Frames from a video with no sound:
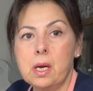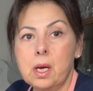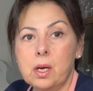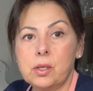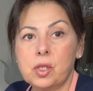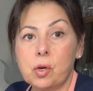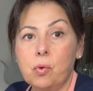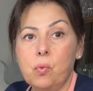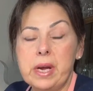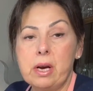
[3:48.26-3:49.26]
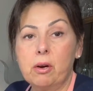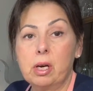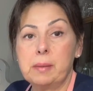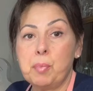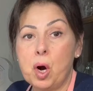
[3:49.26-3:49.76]
So we are
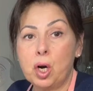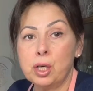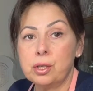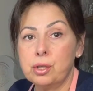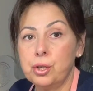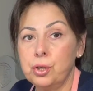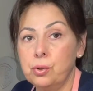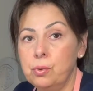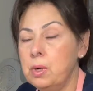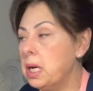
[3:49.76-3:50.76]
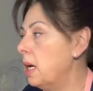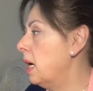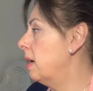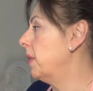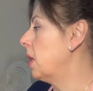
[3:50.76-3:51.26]
at part 2
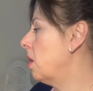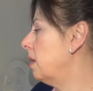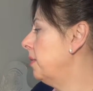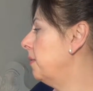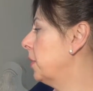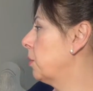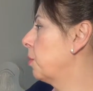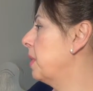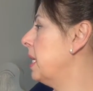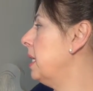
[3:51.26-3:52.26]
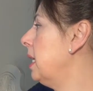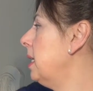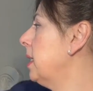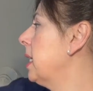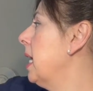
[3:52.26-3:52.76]
of the coffee filter
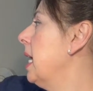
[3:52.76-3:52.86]
peonies.